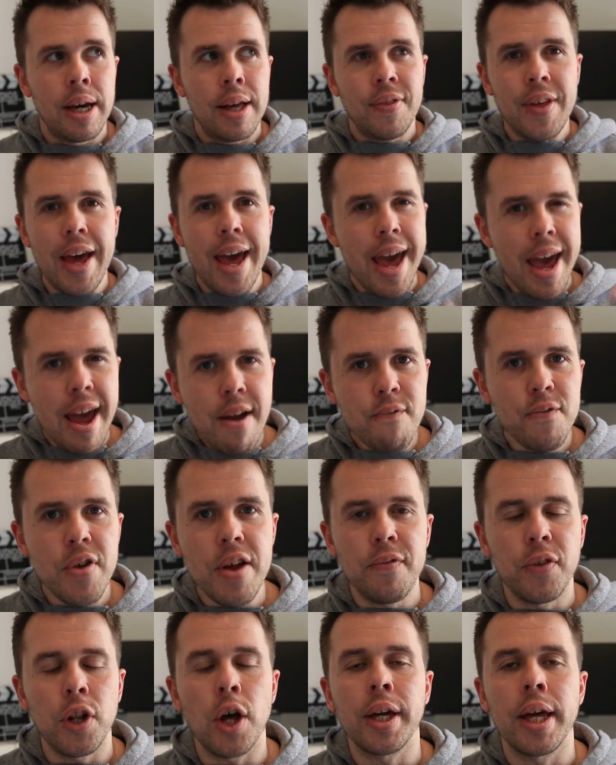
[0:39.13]
that every
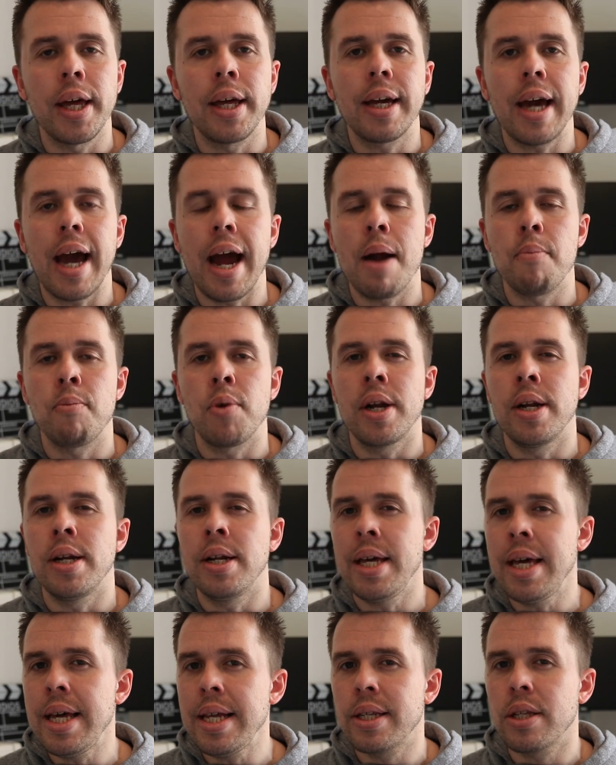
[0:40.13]
vlogging camera
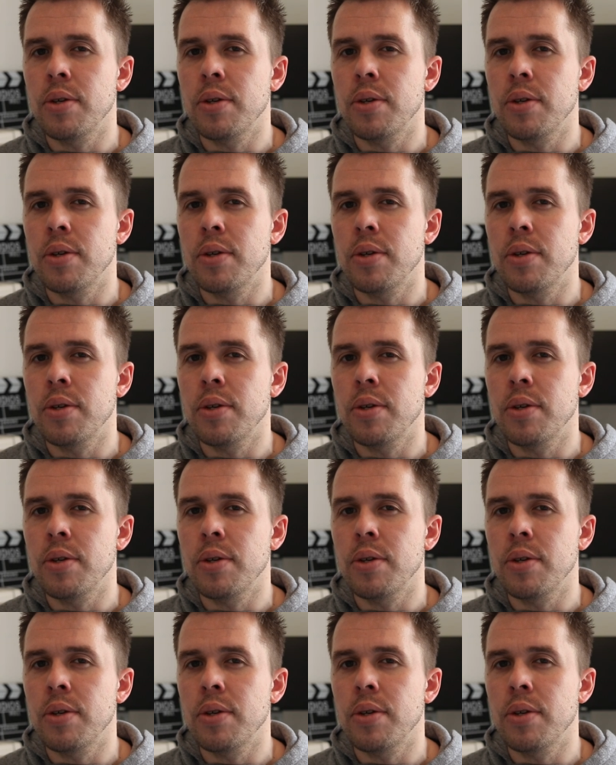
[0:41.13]
needs